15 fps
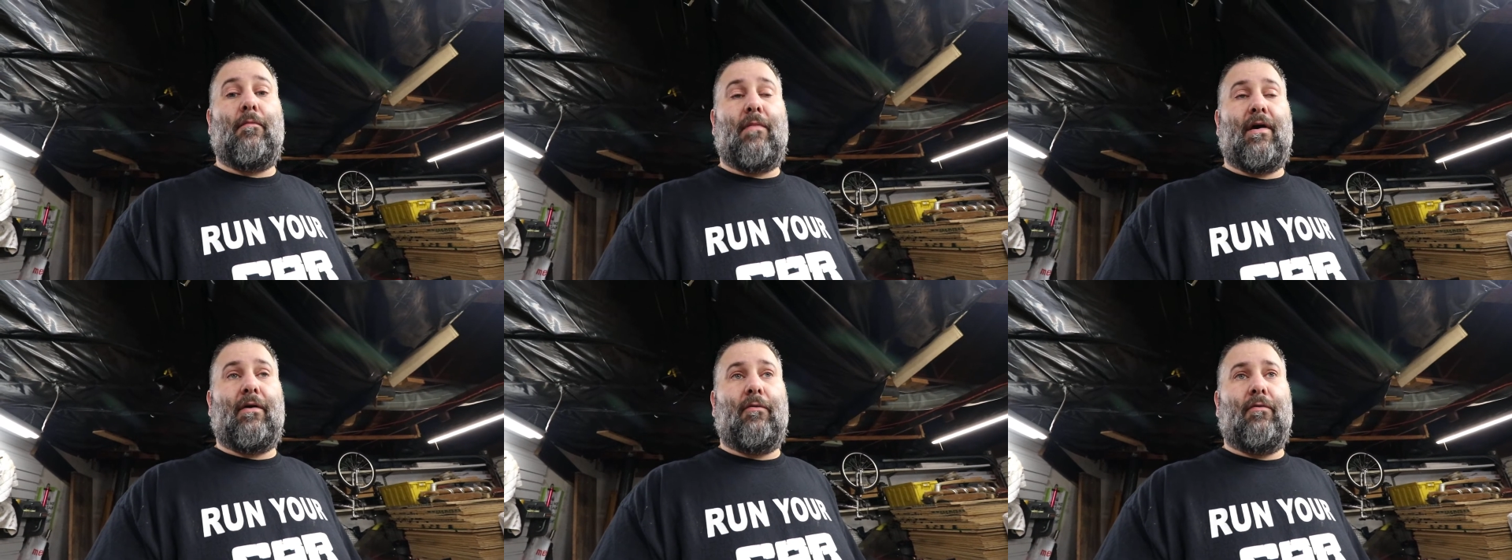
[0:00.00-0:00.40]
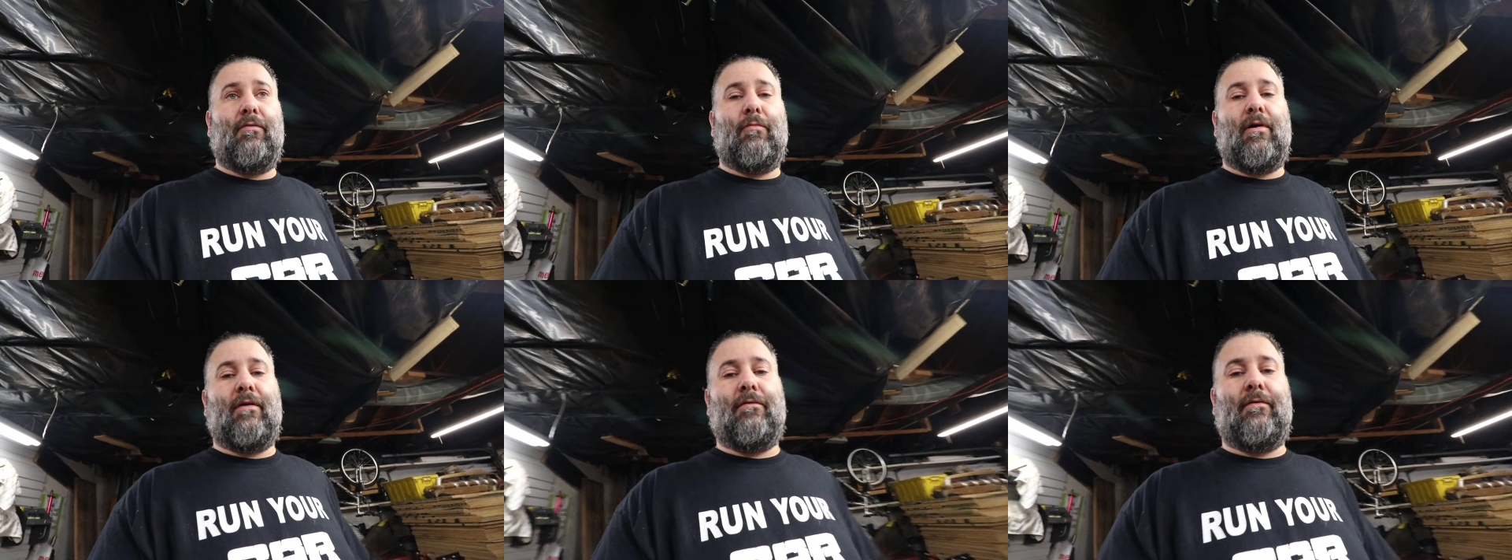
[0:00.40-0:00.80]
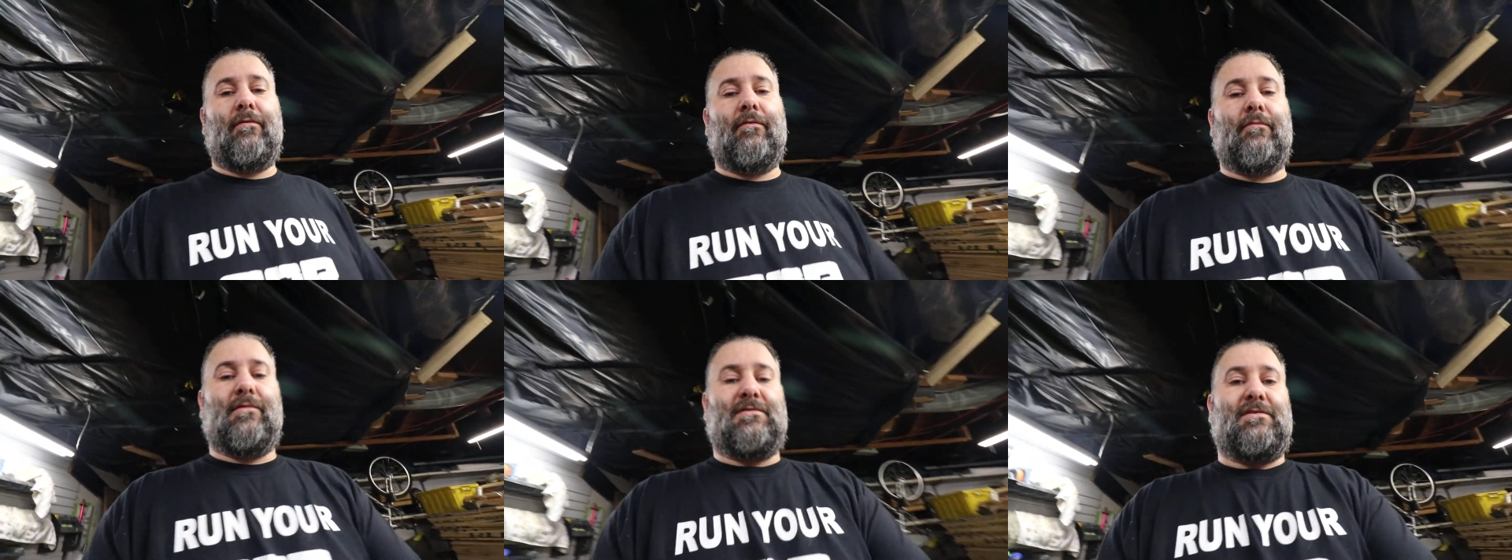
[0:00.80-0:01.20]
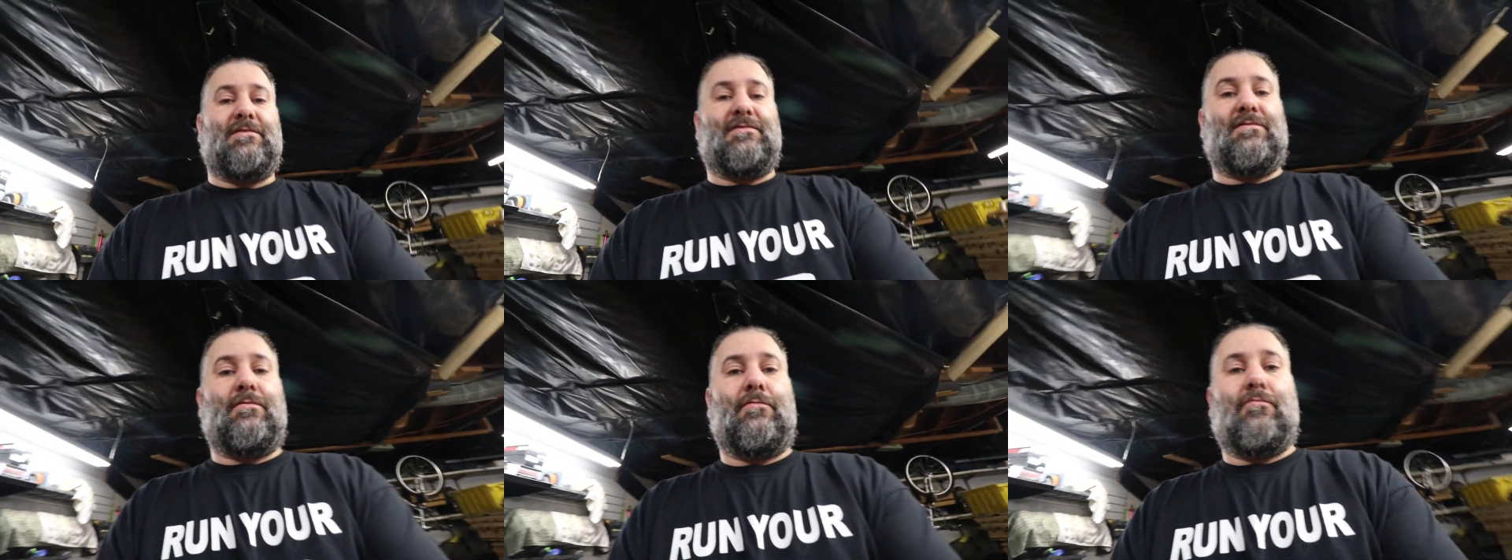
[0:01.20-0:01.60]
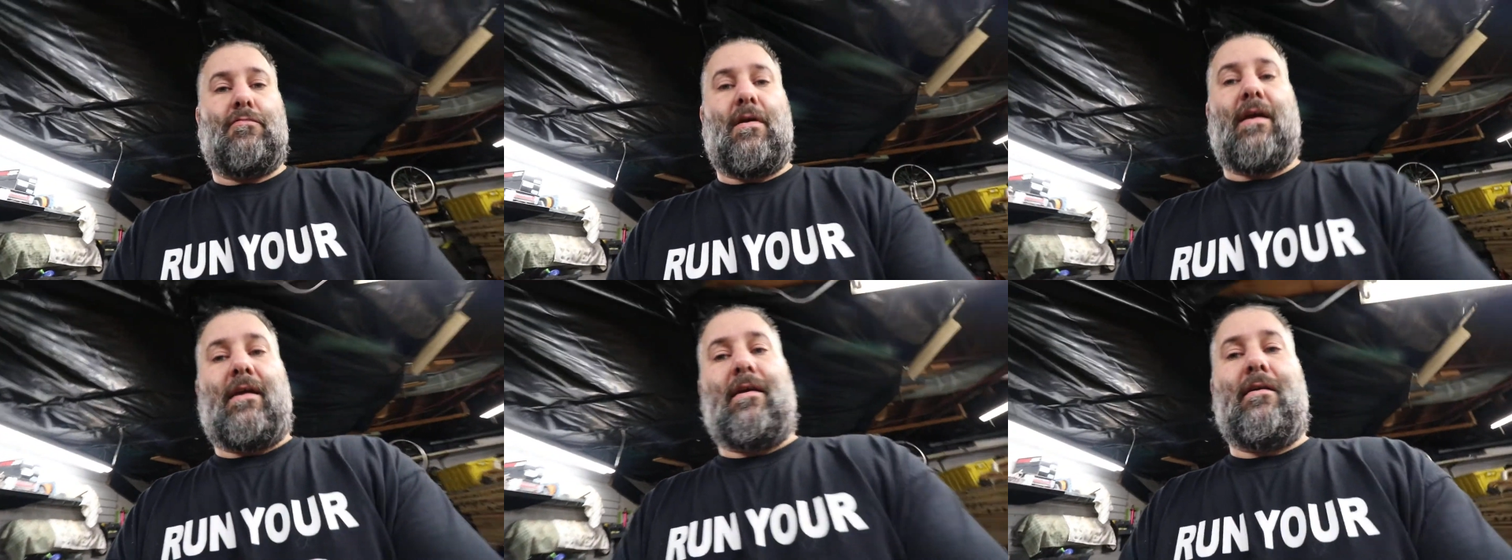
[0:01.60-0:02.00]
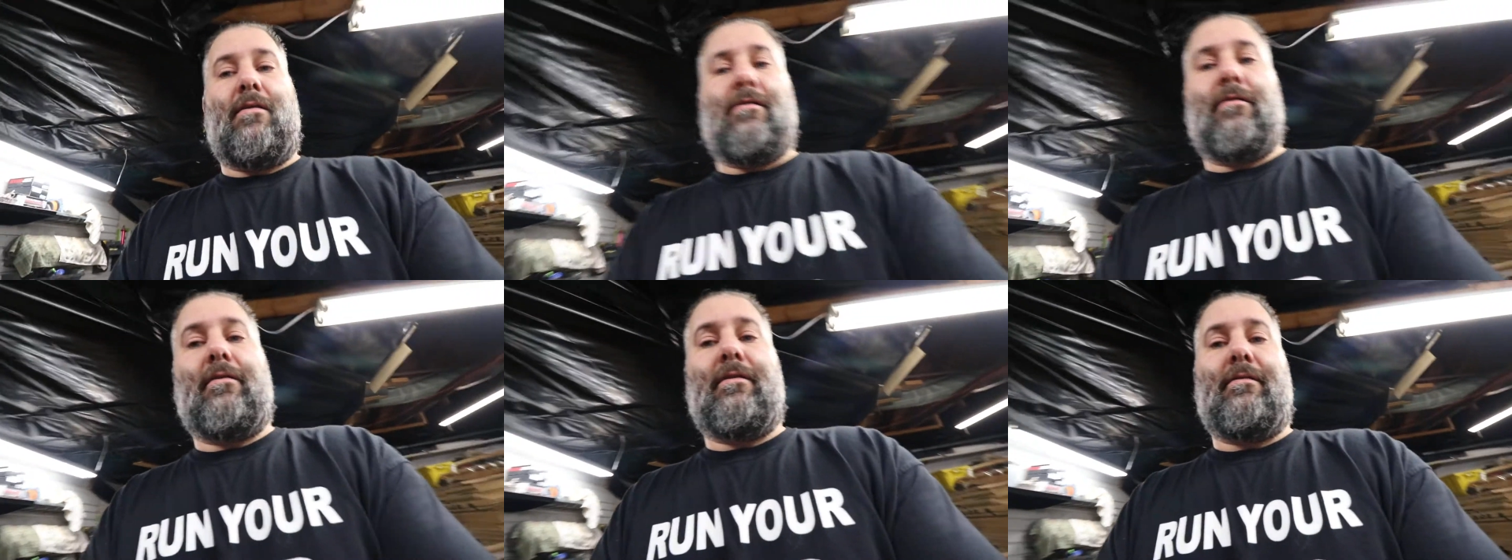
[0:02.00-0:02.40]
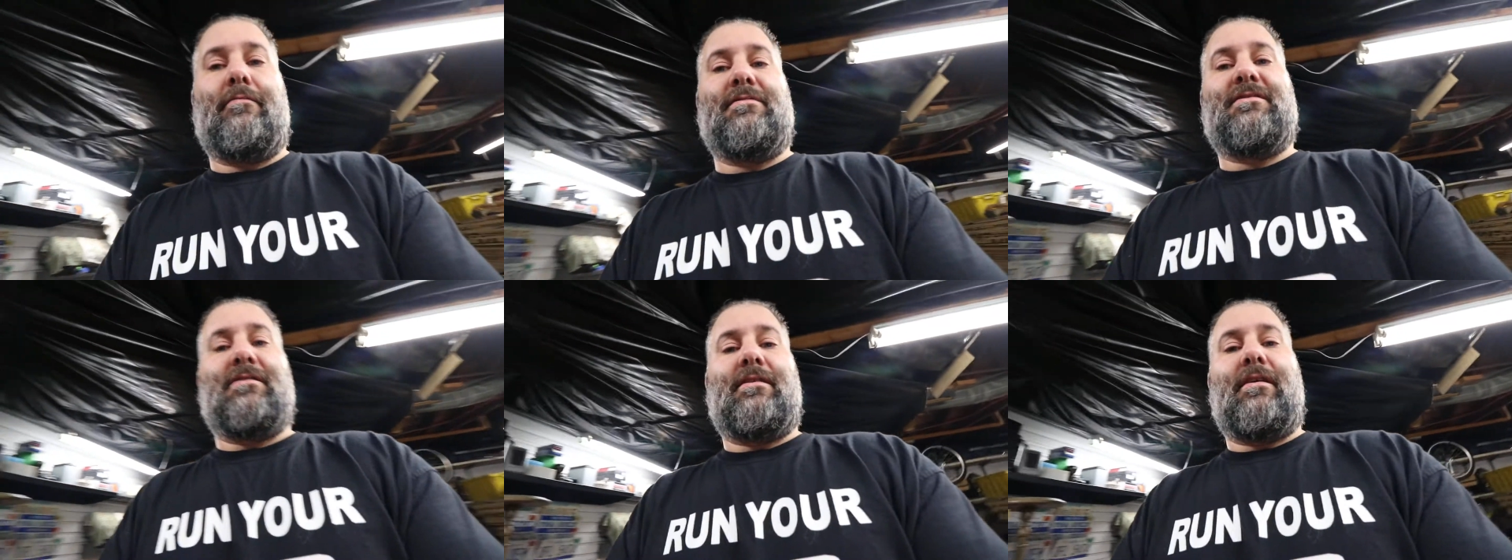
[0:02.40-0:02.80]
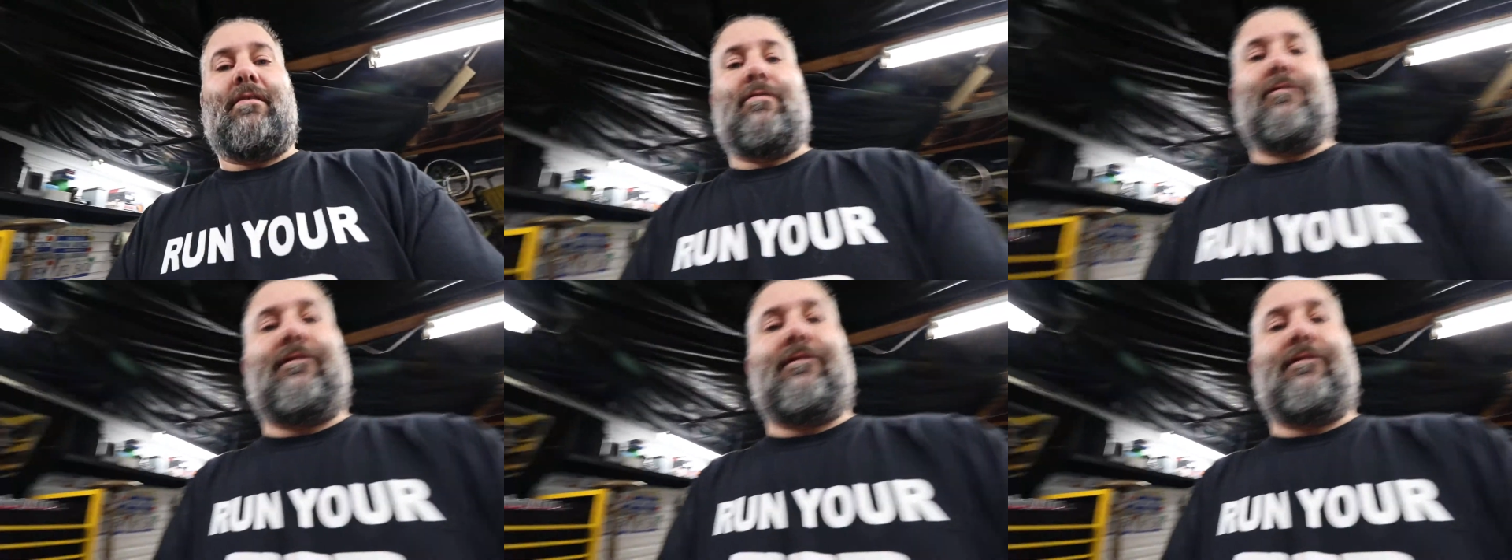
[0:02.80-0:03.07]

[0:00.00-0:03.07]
my old welder, which is right here, and it was in the other